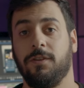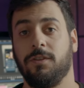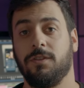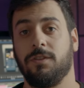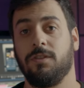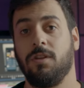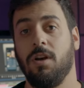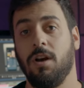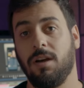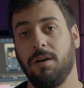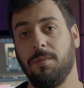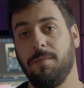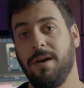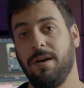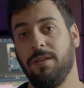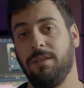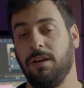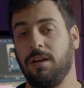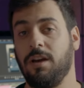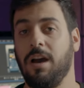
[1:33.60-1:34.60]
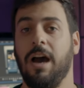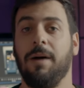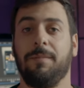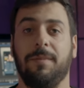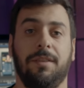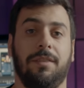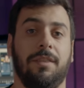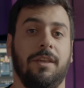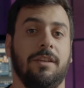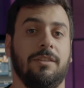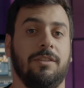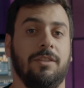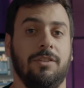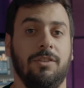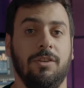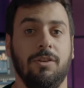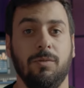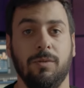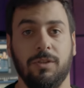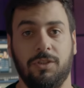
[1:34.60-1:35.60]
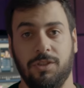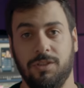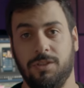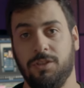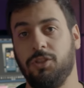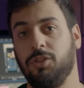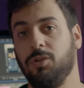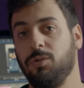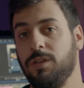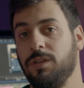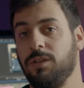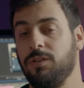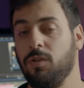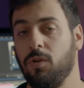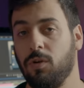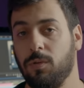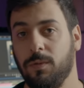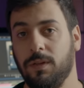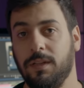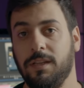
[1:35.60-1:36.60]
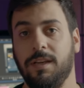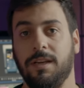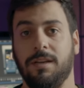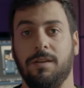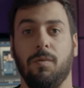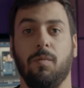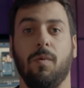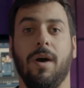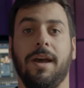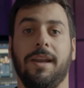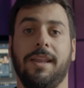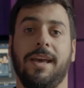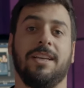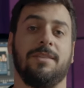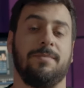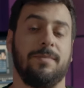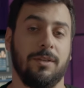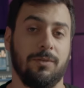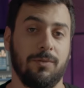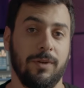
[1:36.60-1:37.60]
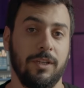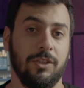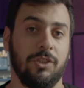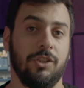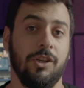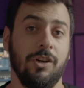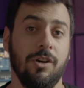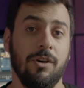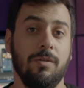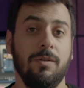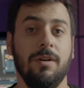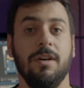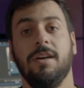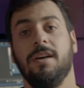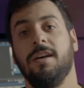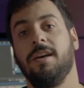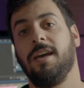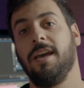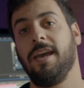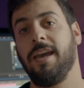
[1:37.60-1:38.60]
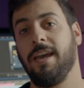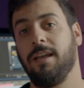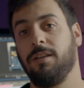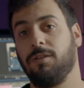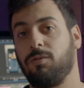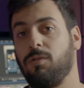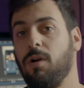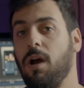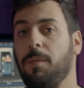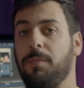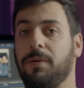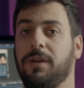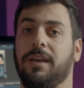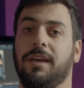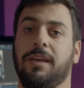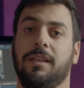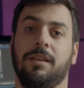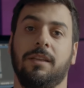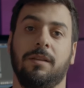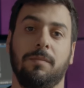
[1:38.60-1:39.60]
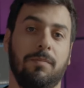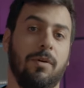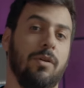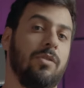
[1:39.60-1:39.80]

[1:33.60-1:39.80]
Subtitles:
first talk about the common thing to do, which is shooting normally on a wide aspect ratio and cropping it in